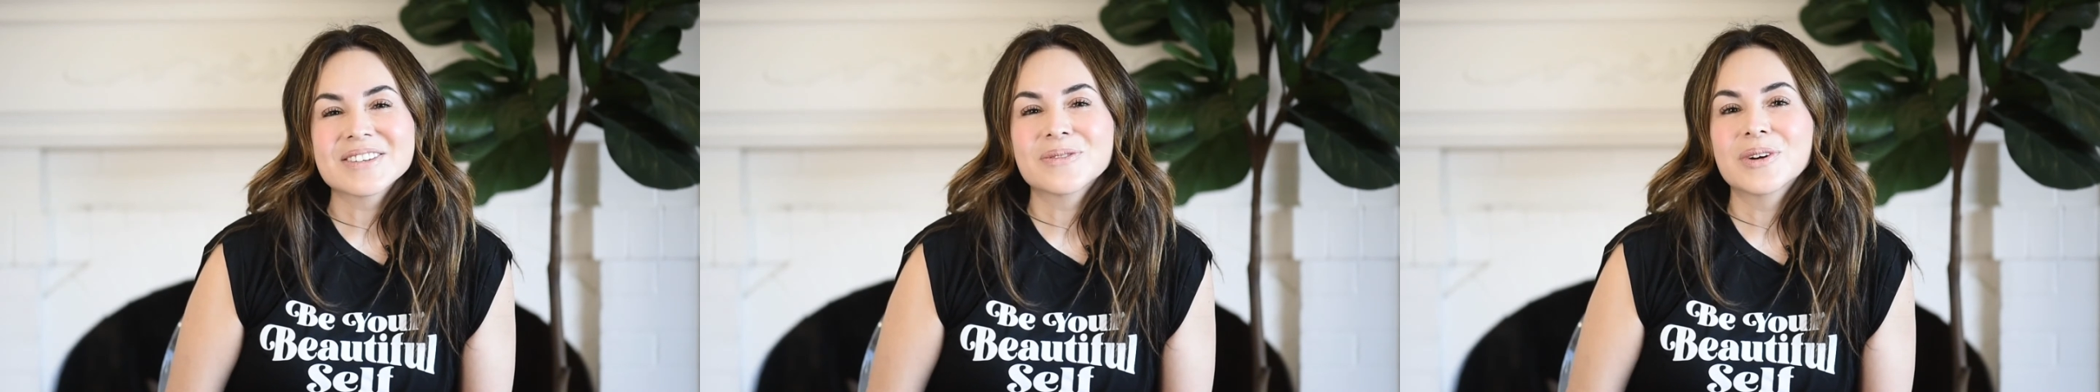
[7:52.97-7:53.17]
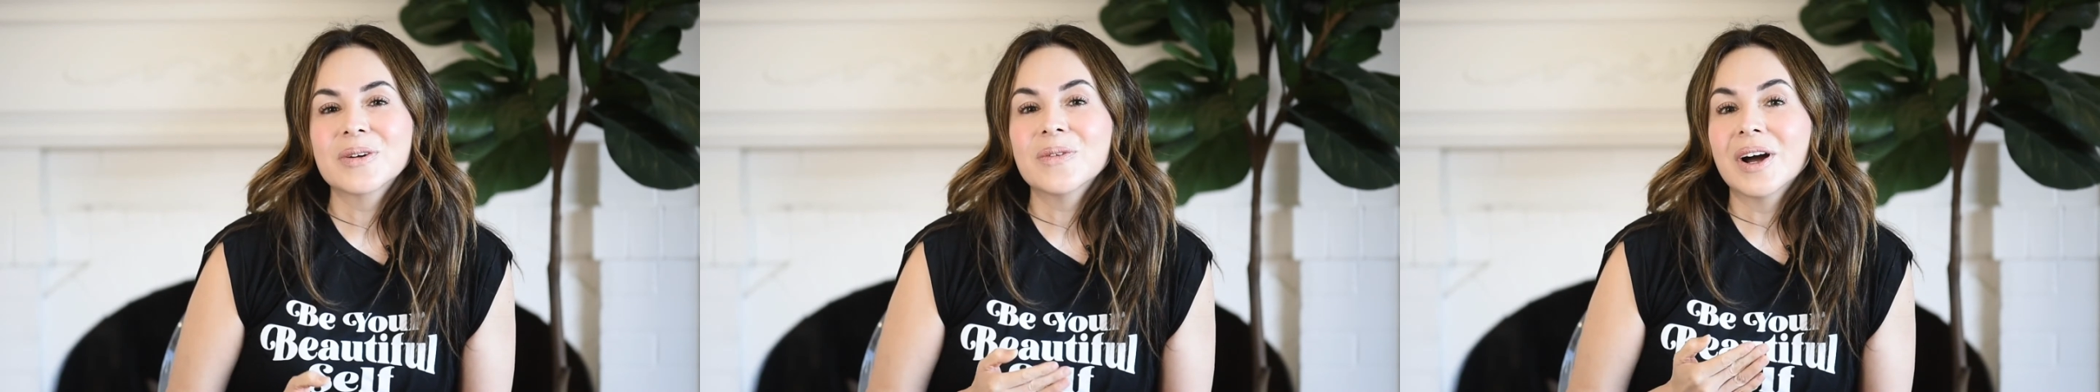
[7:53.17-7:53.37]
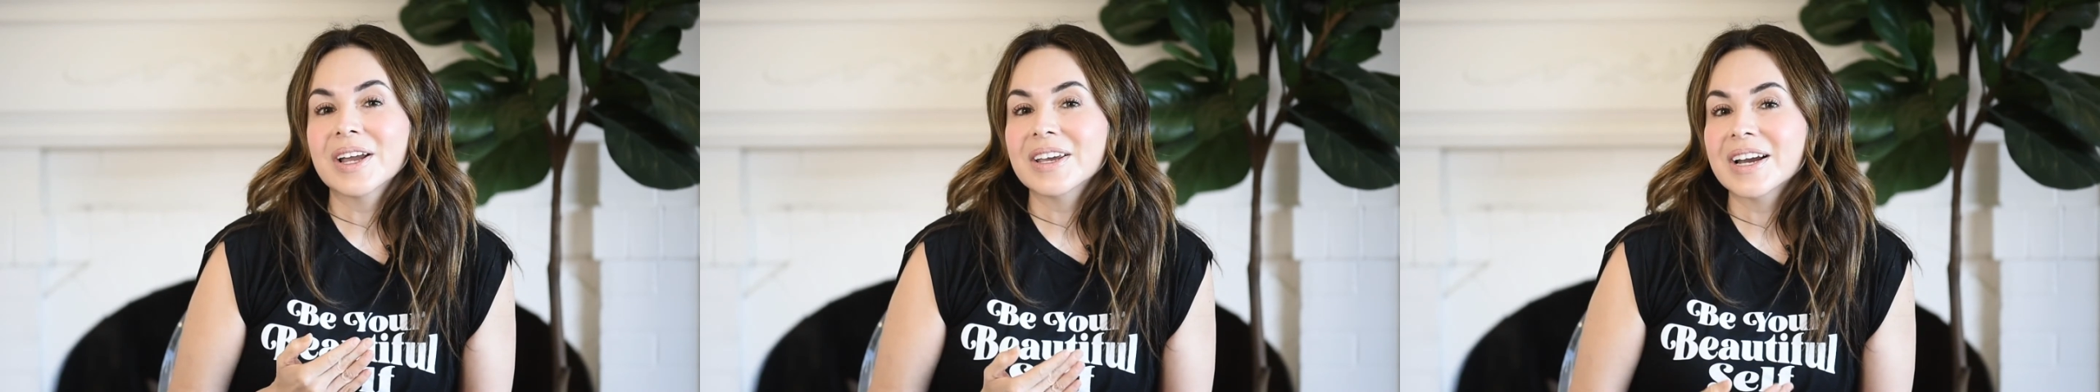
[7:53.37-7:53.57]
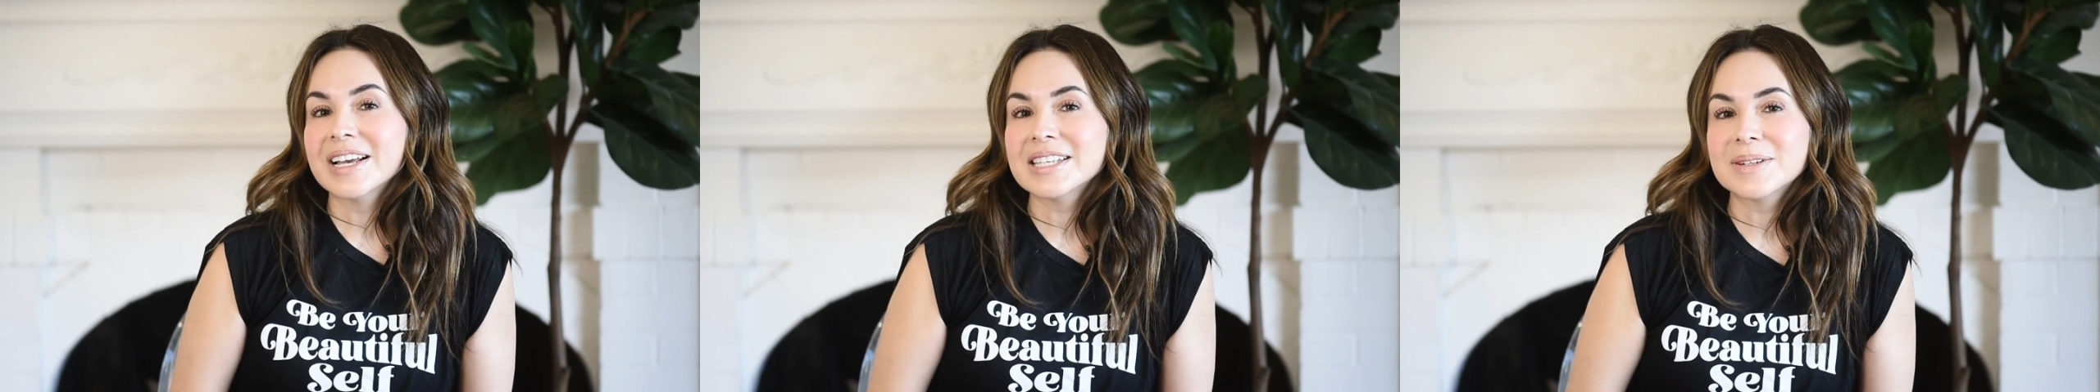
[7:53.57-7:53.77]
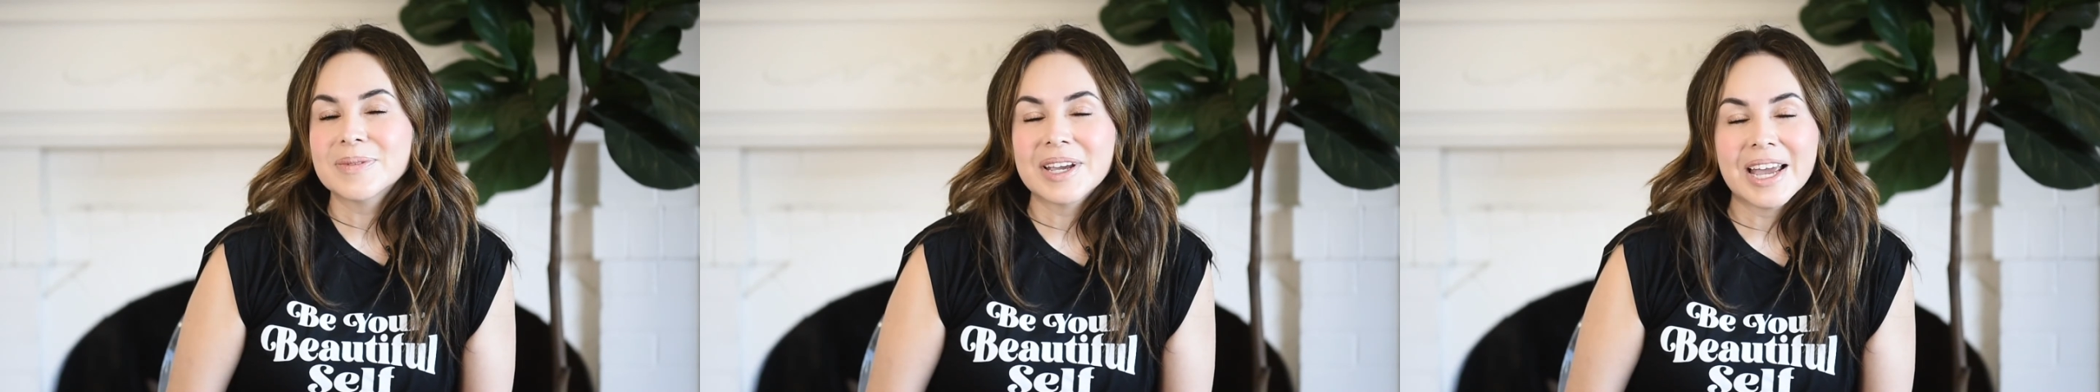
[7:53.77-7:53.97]
we want you
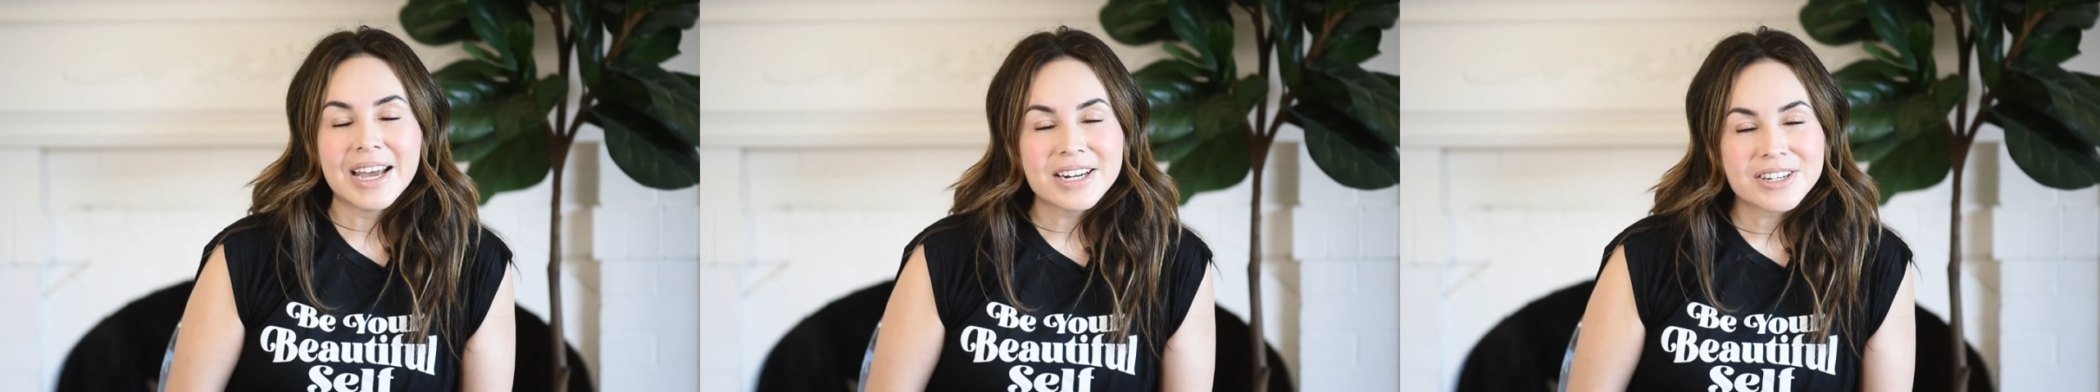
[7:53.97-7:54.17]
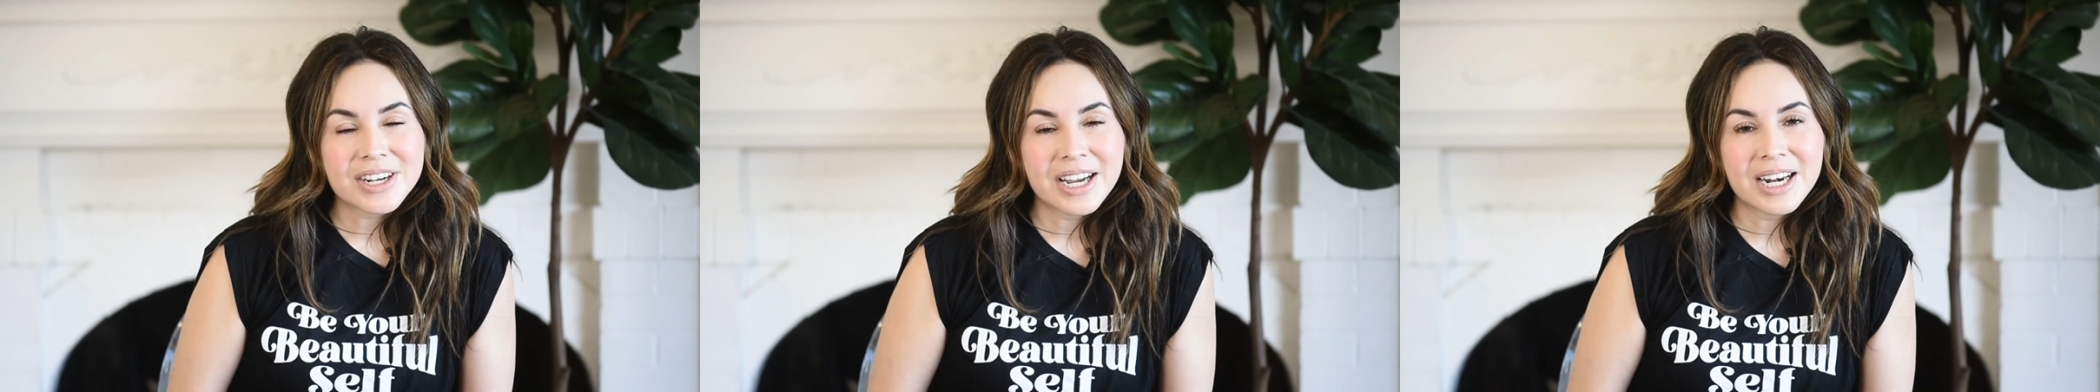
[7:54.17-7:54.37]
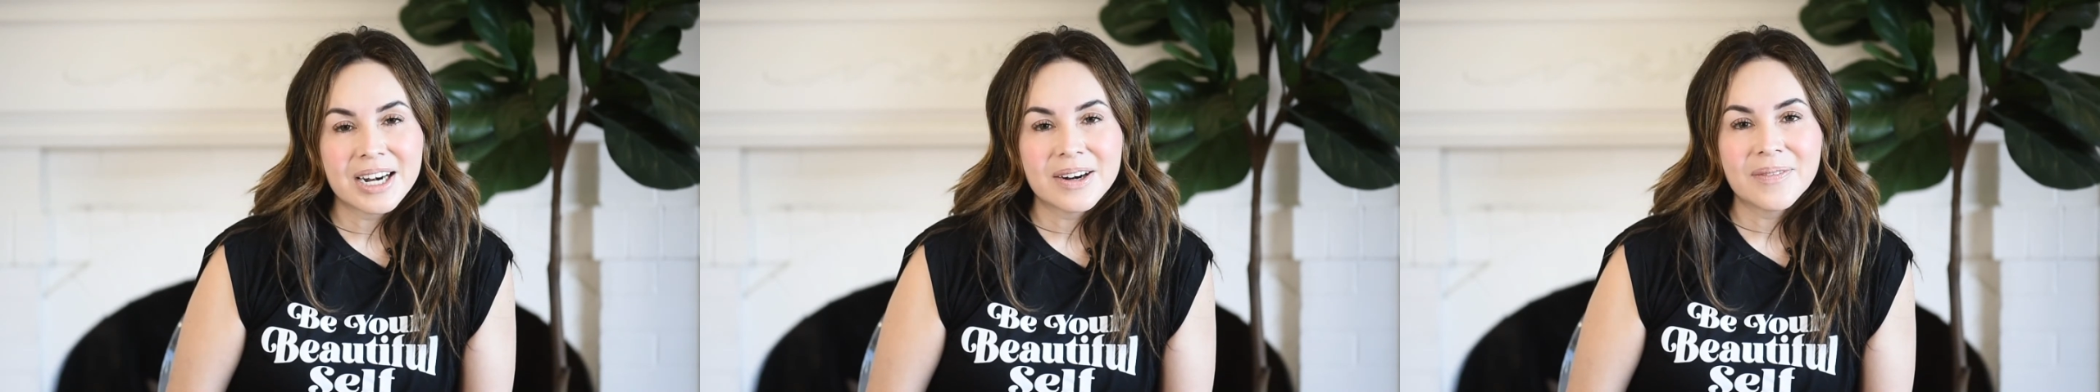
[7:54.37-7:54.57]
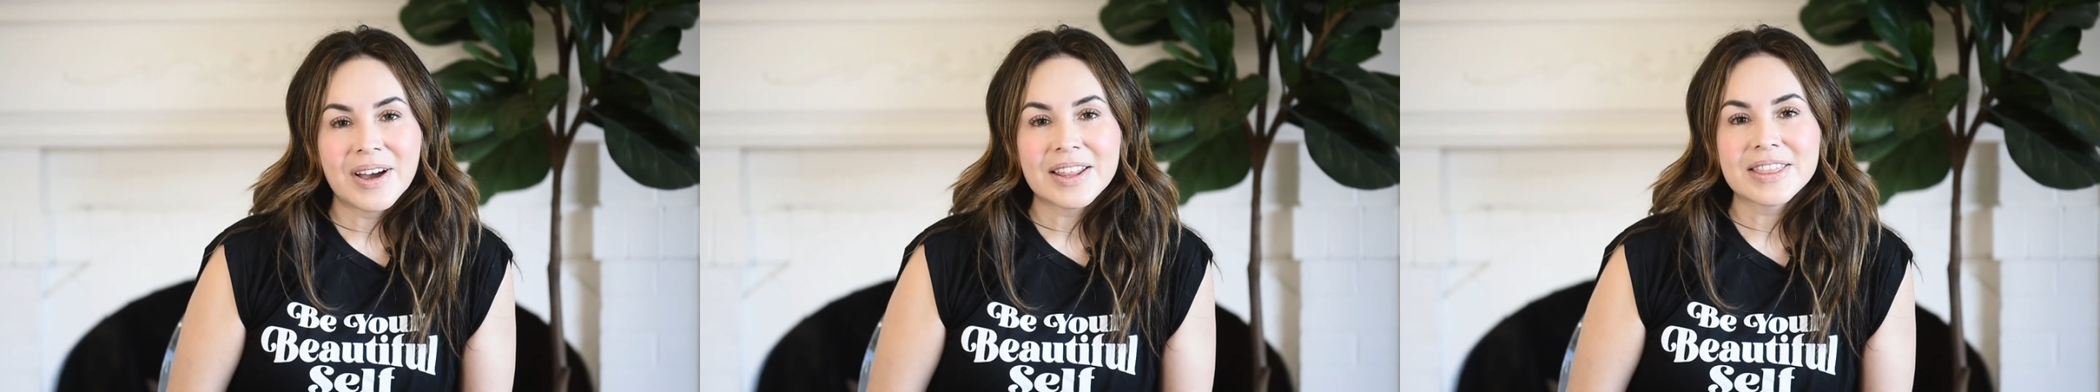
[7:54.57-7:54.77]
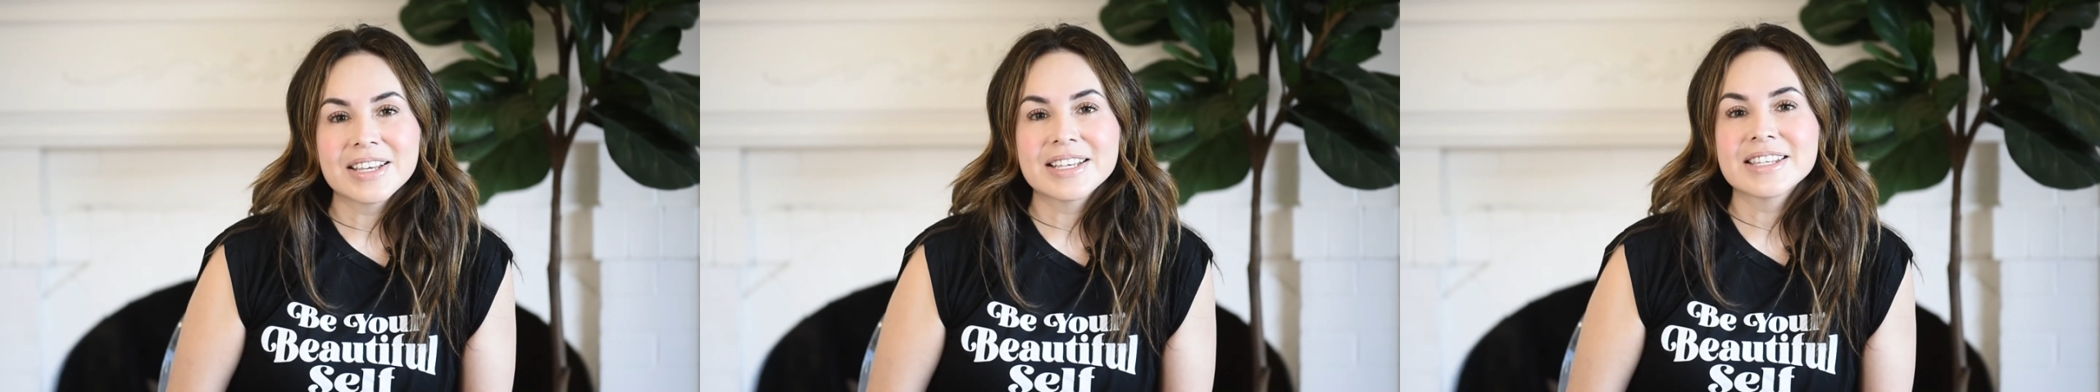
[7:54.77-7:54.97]
guys to be educated
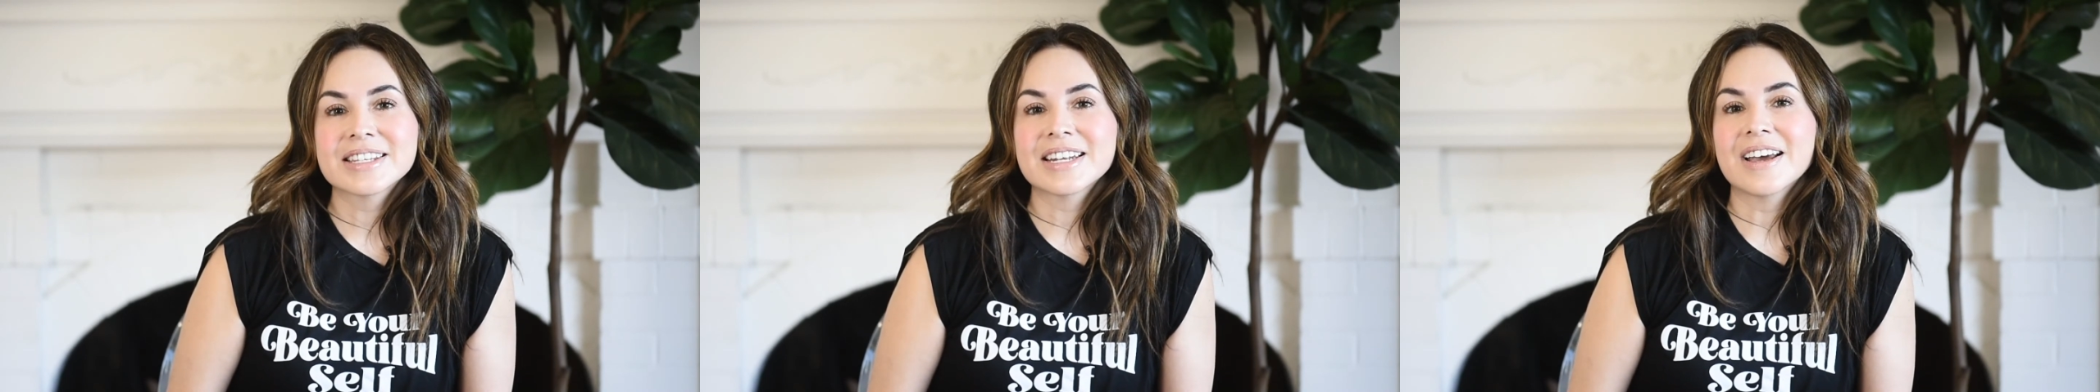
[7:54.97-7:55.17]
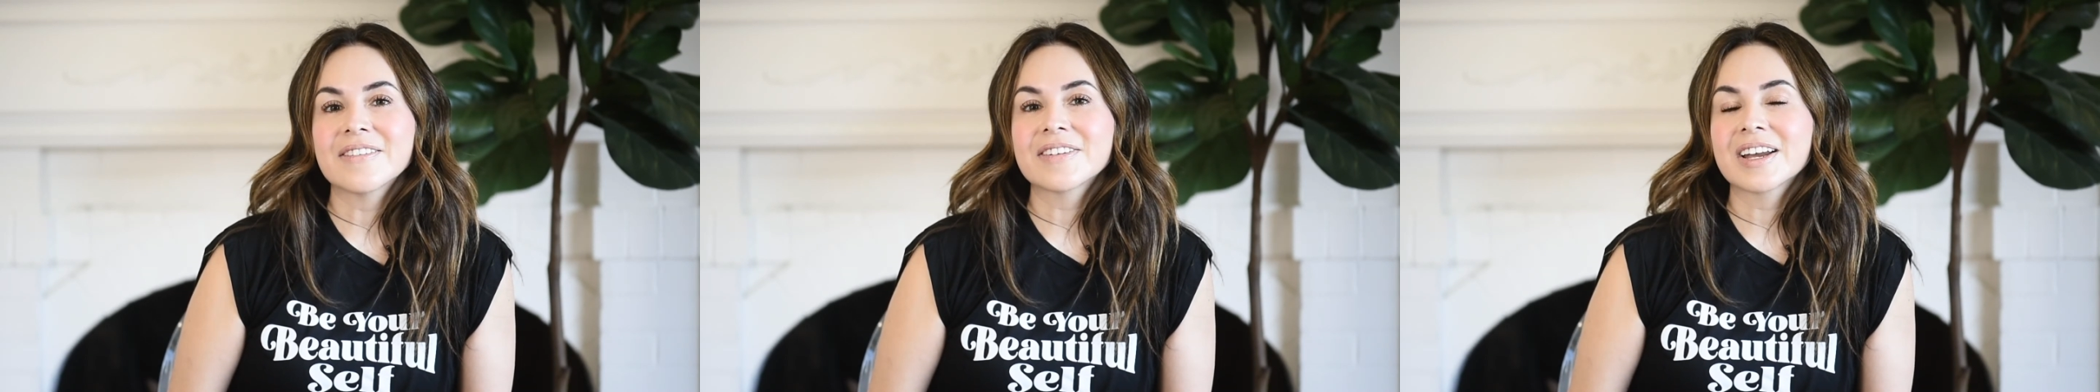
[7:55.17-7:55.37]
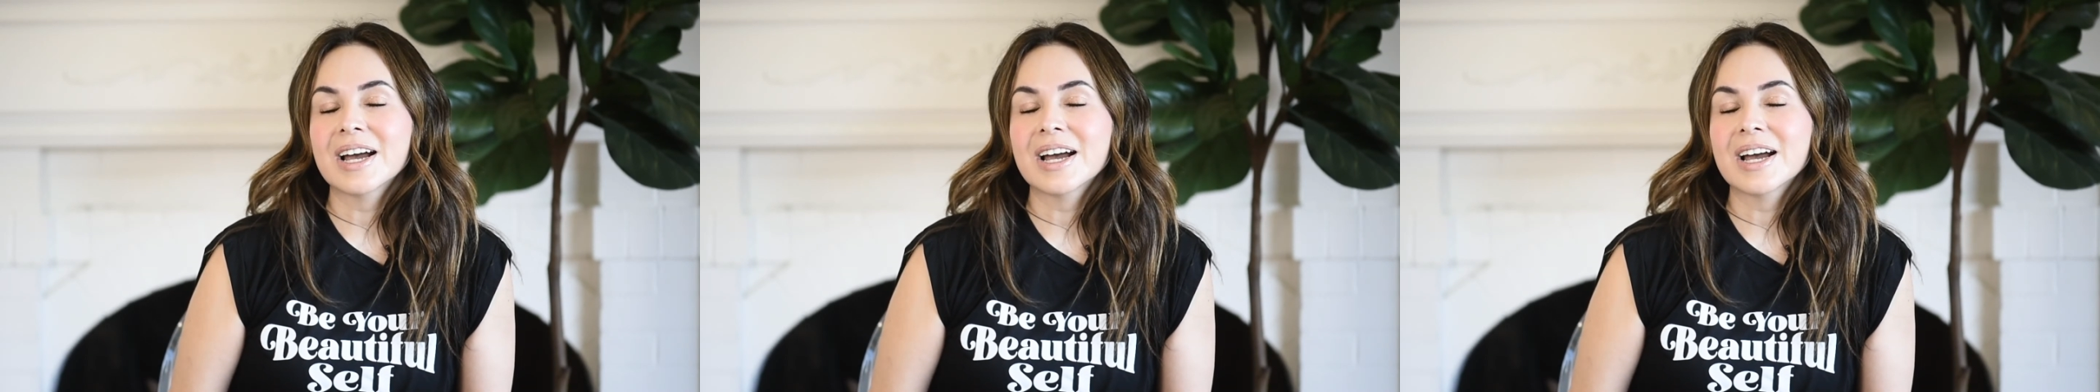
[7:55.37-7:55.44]
about this stuff.